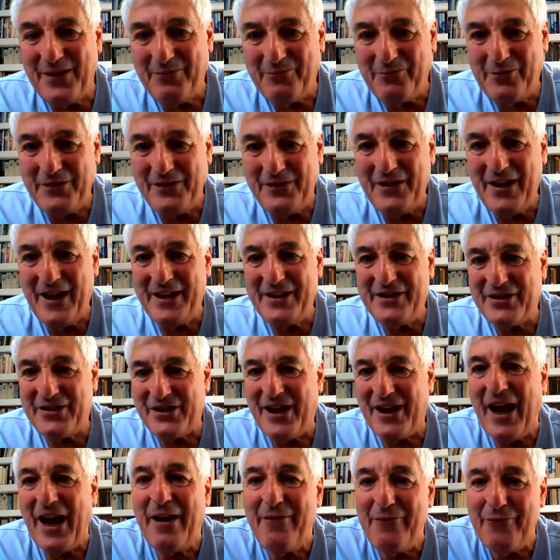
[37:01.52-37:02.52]
with
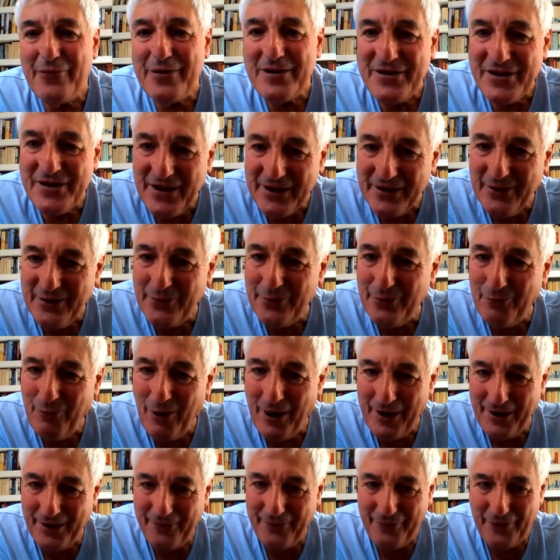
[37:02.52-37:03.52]
Nature. Every single
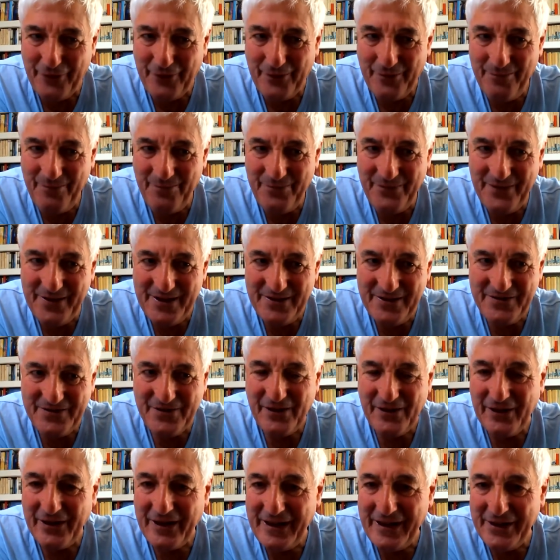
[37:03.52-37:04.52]
one of them is
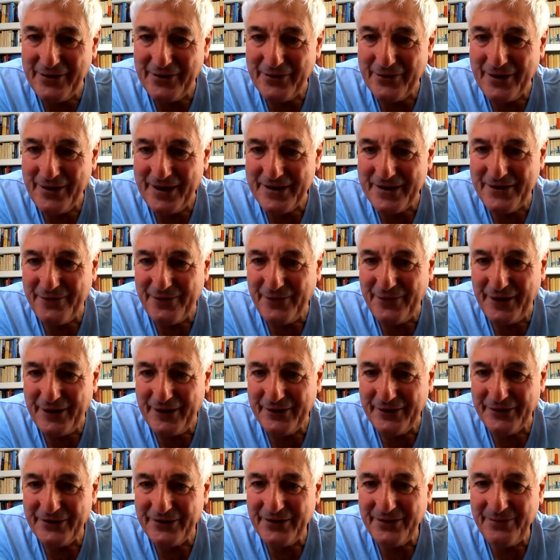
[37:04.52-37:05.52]
the leader in its
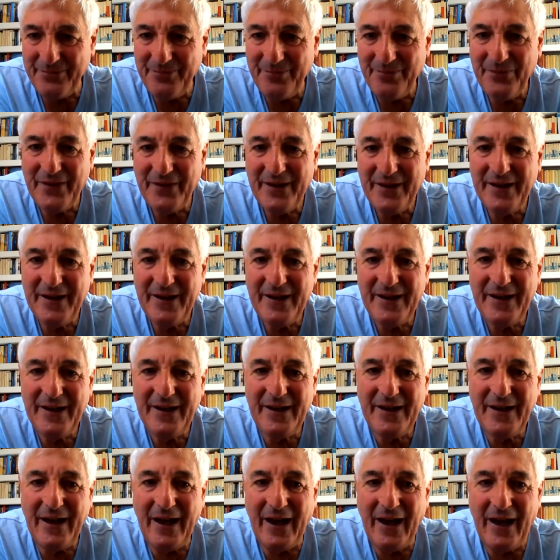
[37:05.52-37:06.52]
field,
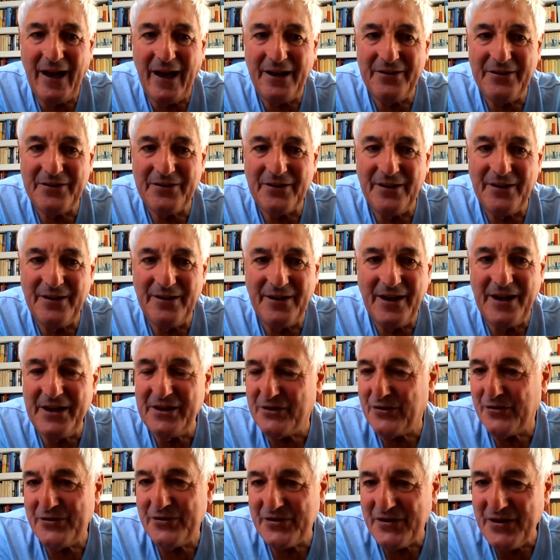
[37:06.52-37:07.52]
and
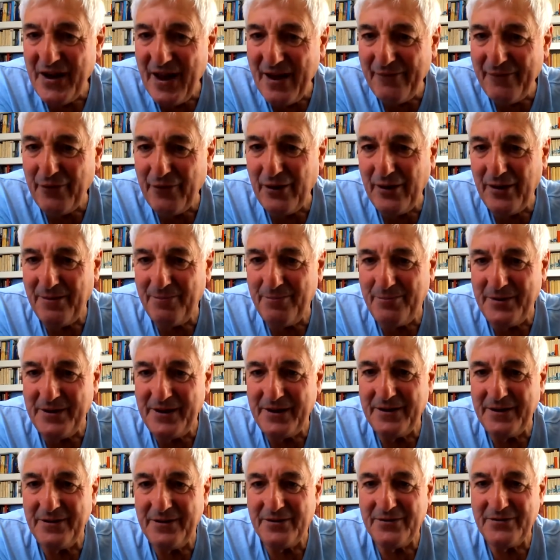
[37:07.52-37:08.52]
Nature has never
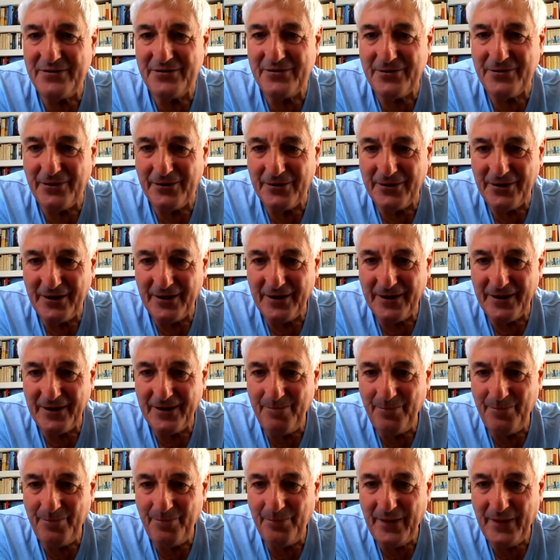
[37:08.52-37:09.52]
been stronger.
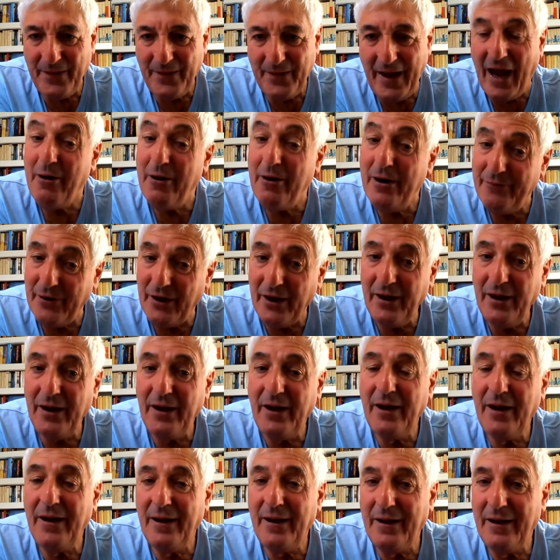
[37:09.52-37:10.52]
However,
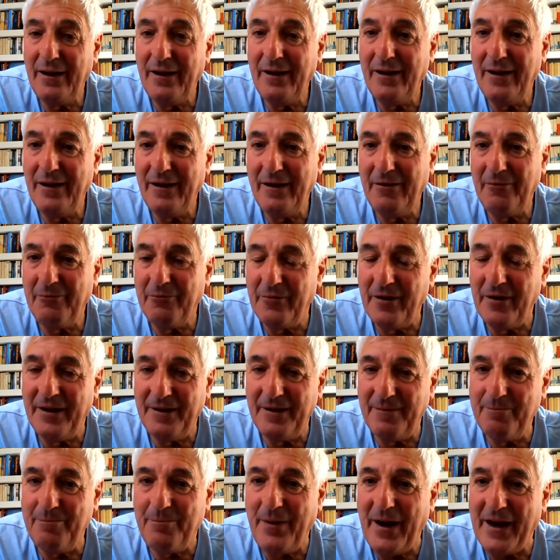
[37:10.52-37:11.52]

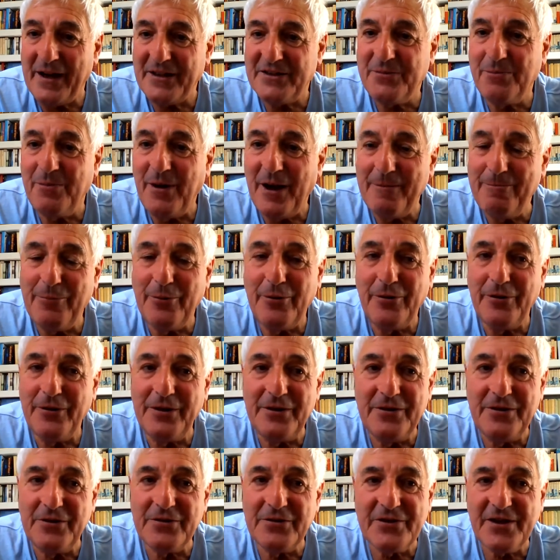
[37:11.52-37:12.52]
back to my
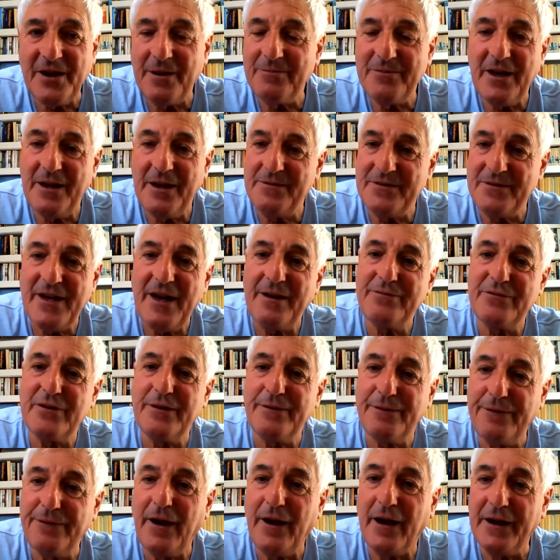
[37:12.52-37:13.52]
point, you sometimes have to
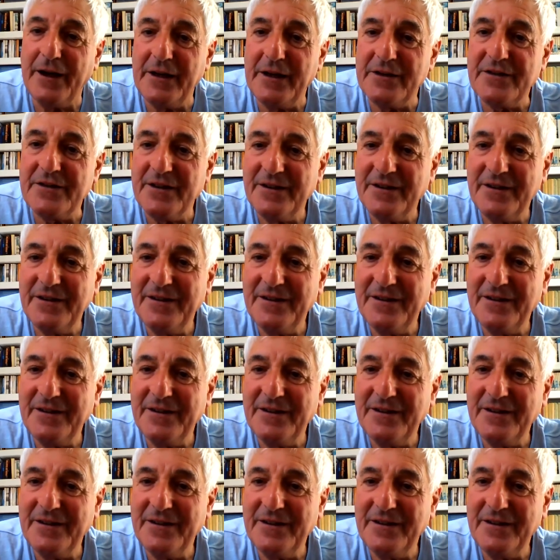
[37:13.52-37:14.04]
fight